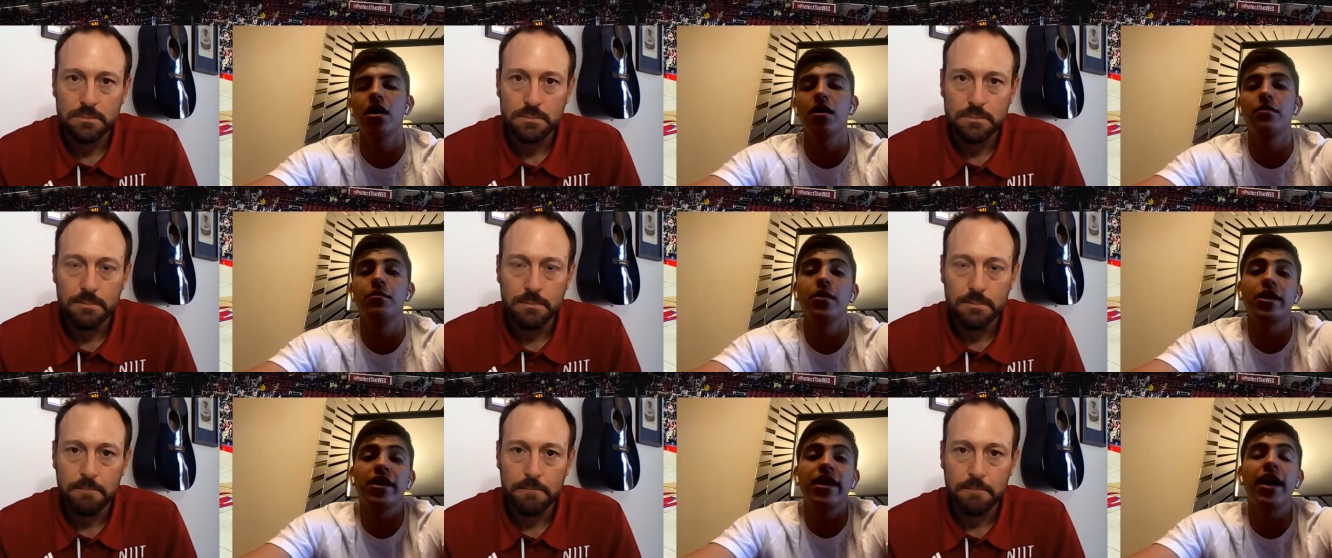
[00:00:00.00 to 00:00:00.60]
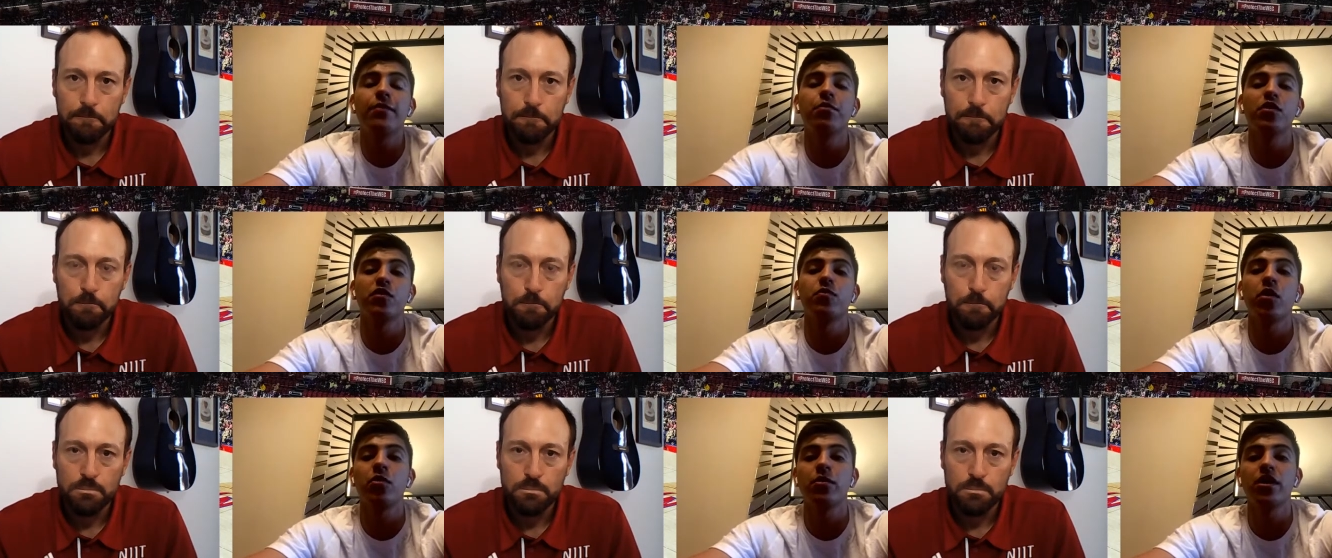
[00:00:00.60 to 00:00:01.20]
Speaker 1: uh, but it got
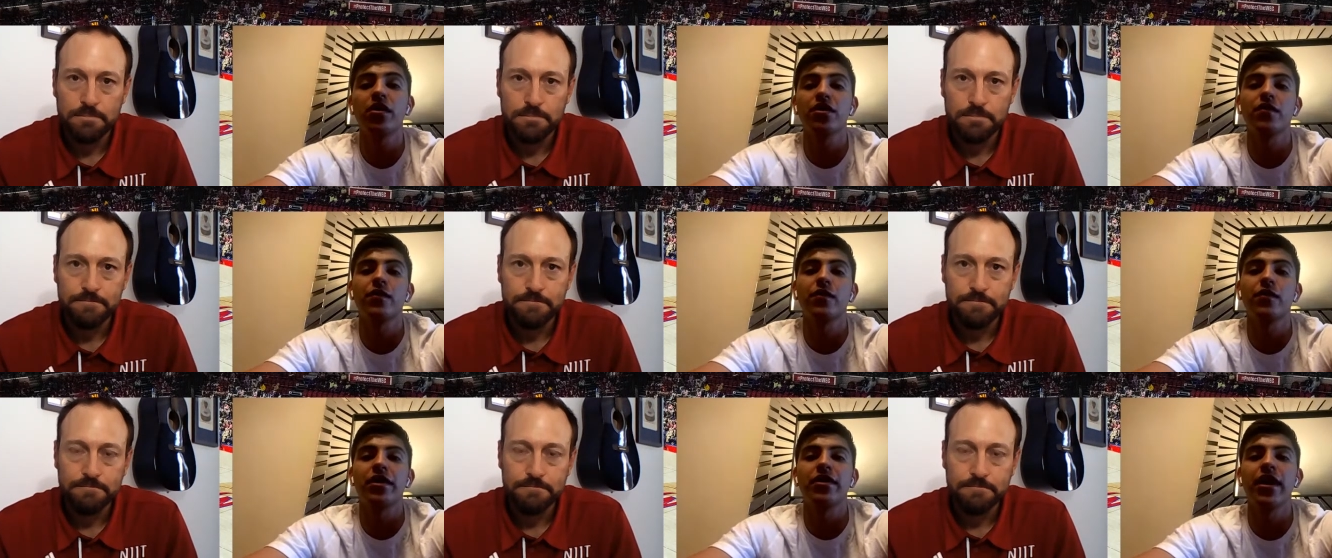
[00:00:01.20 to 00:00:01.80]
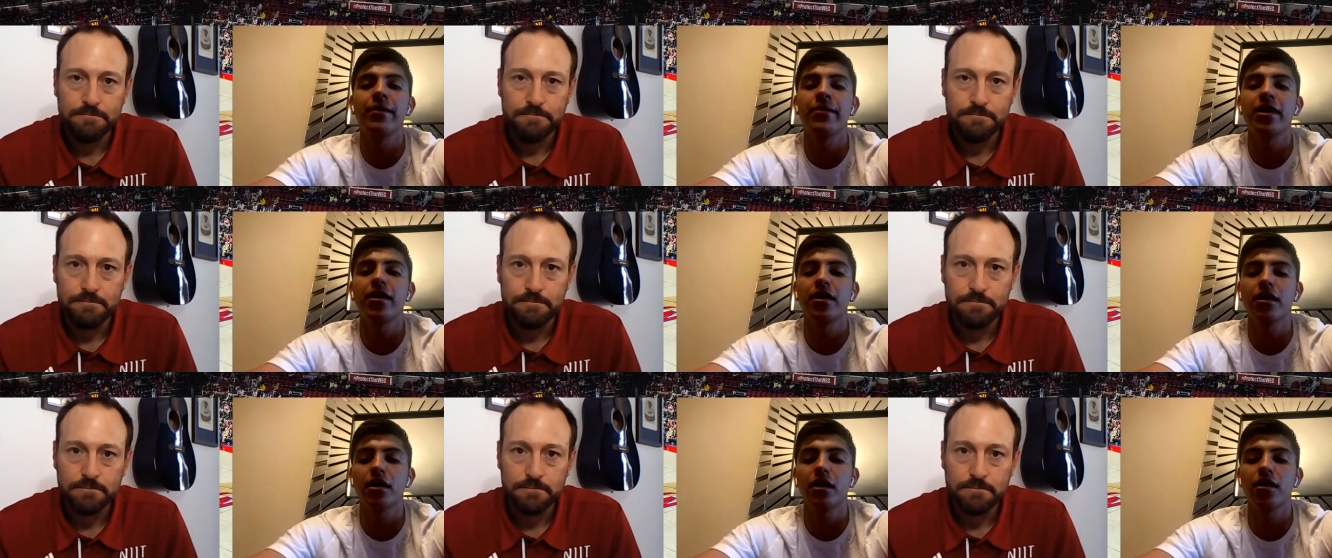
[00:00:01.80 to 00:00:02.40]
postponed because of the
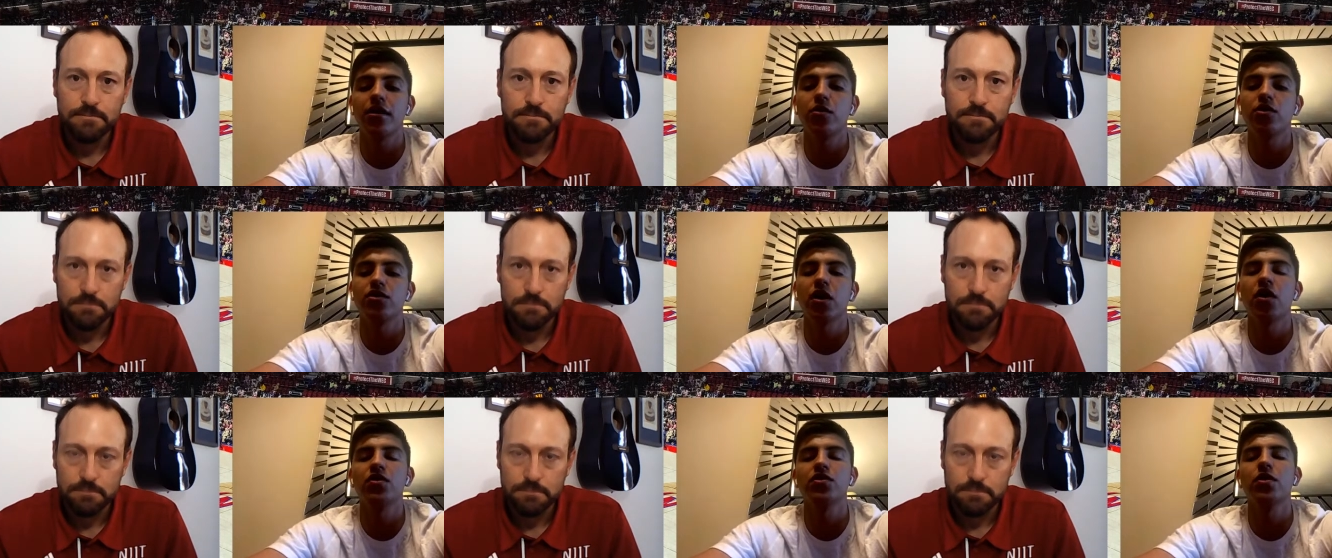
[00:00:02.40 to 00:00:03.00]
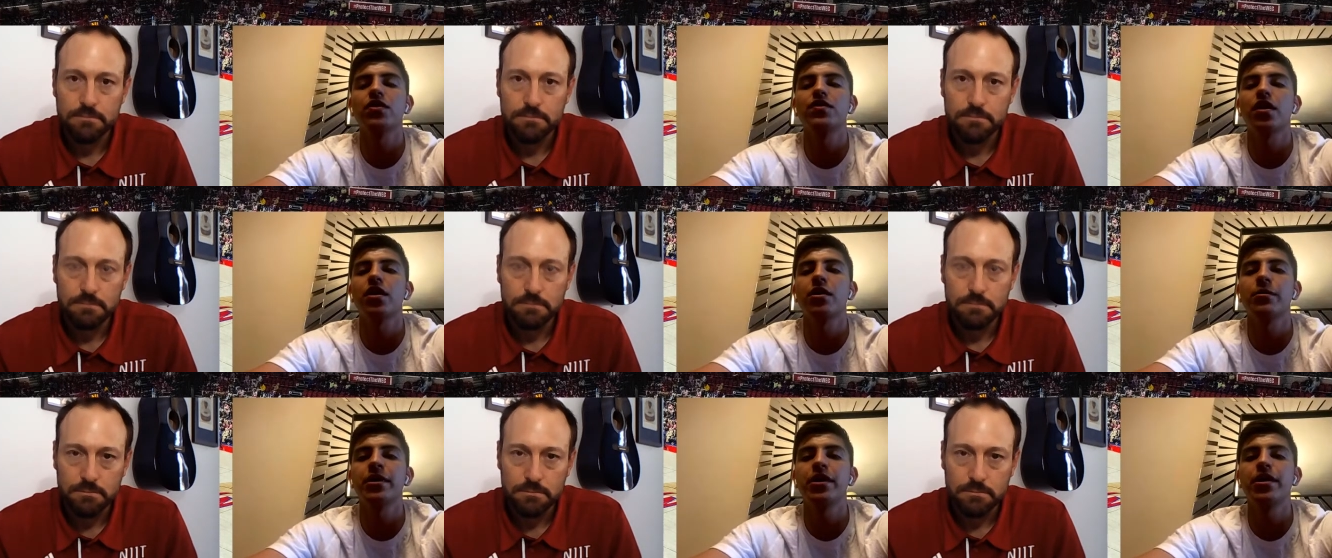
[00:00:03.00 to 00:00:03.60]
pandemic. Uh, there was also a
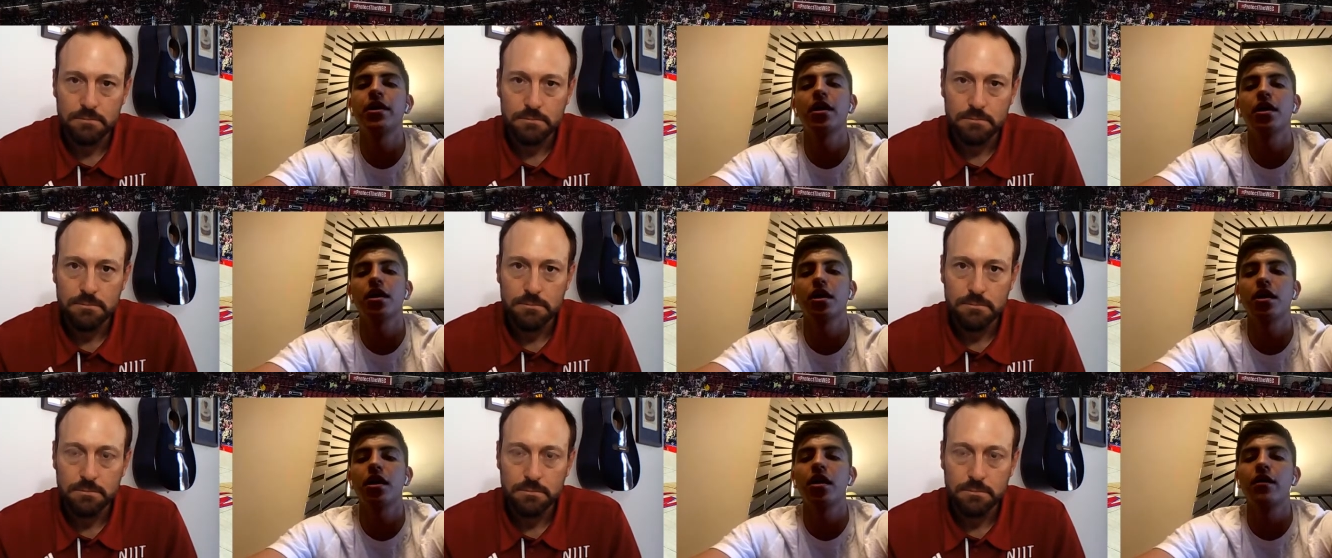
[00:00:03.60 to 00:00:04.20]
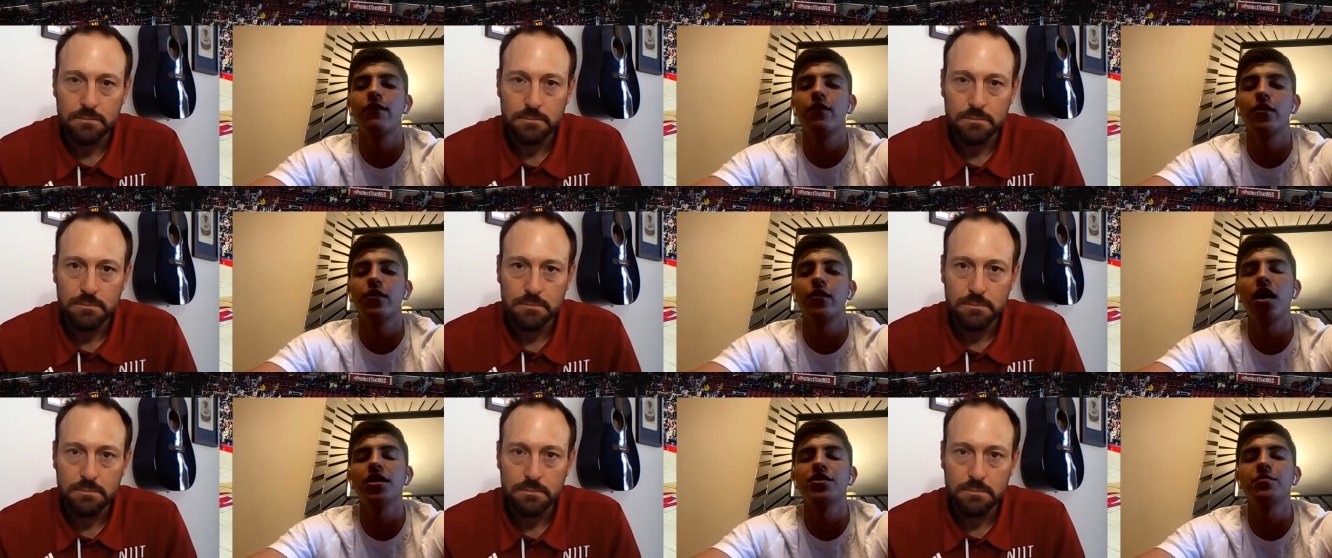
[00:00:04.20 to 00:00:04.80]
tournament
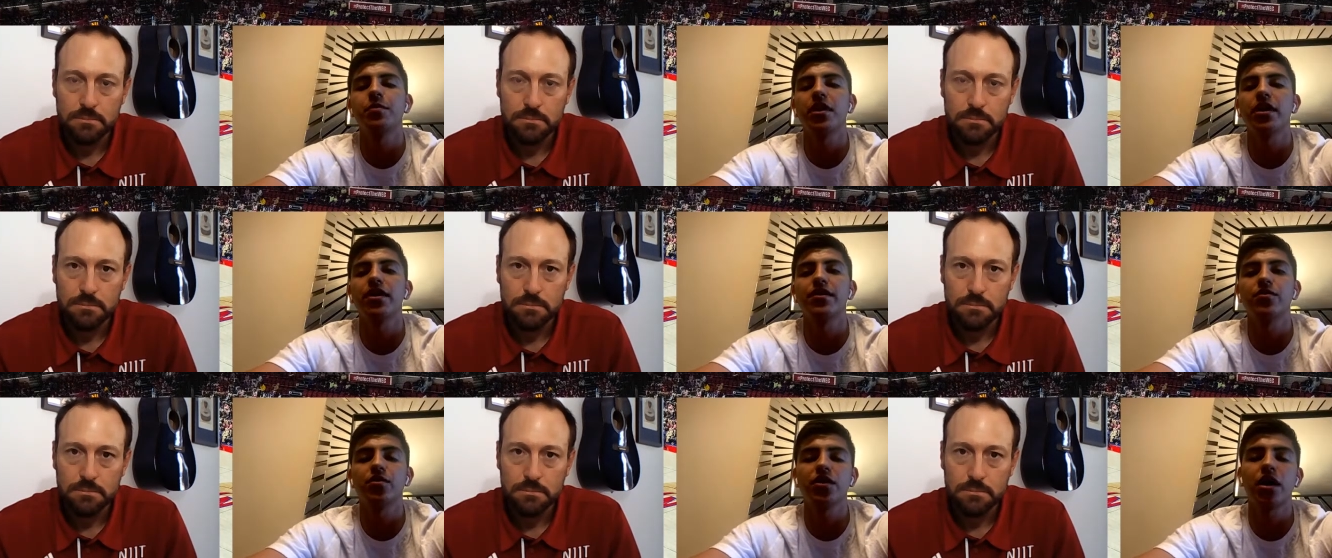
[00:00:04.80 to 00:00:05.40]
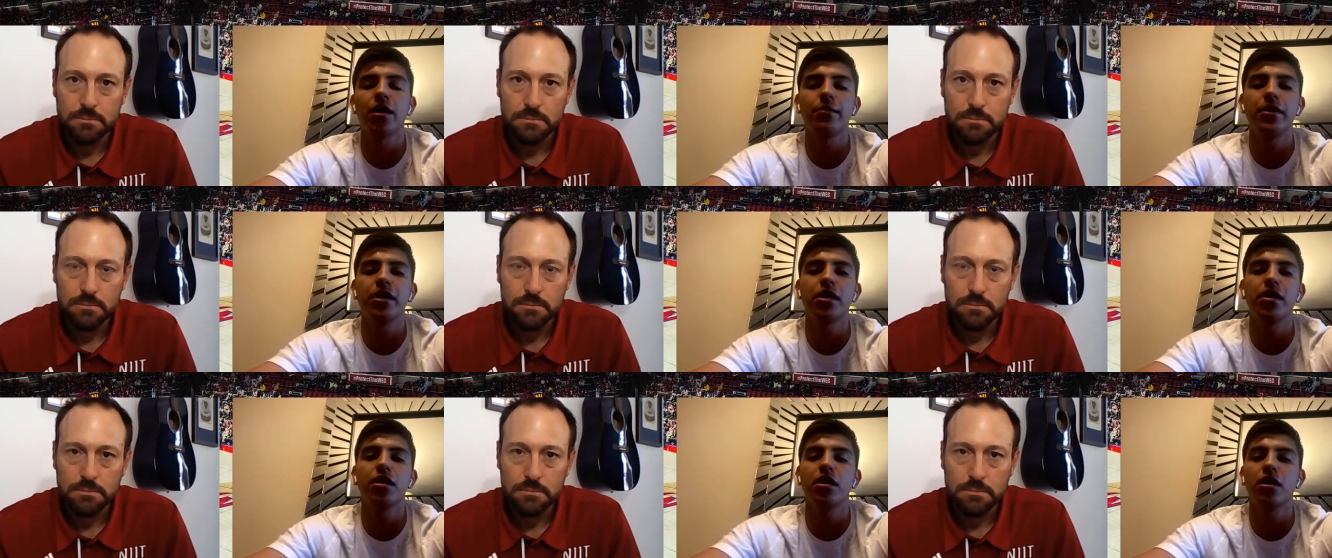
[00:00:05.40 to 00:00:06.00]
for college players, it was going to
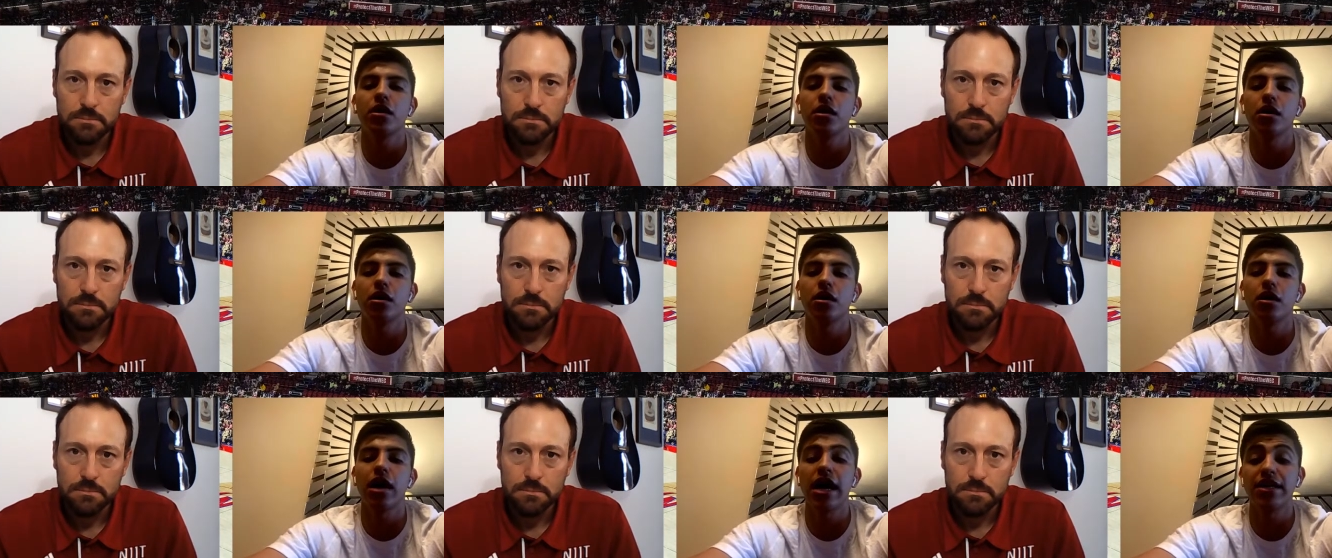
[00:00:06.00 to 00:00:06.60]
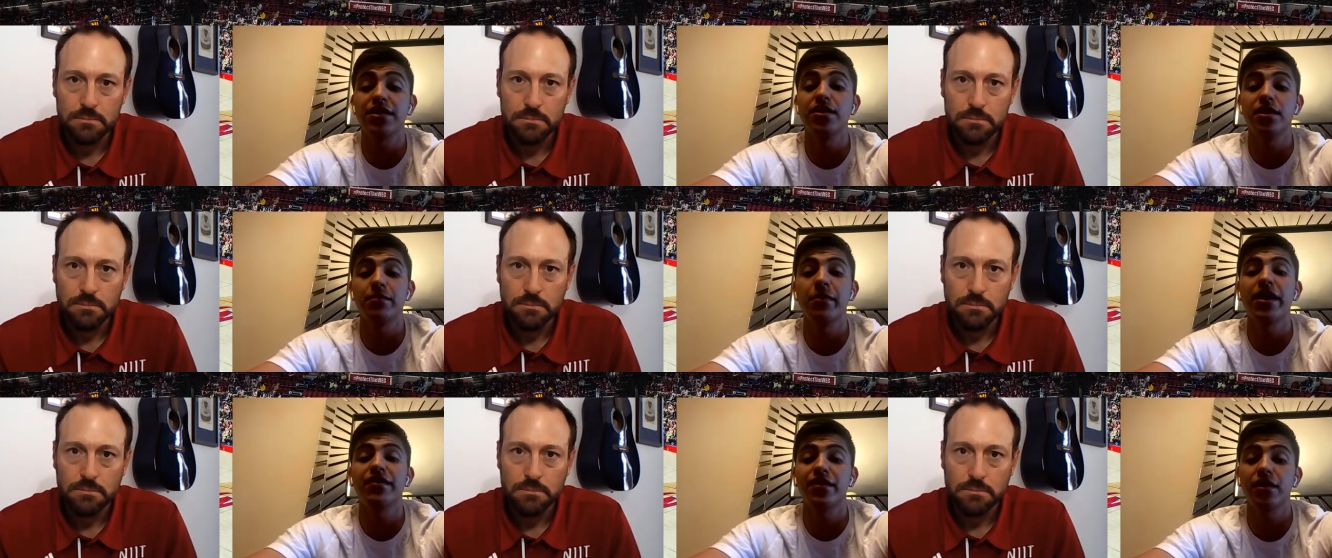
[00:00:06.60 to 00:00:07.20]
be uh, actually in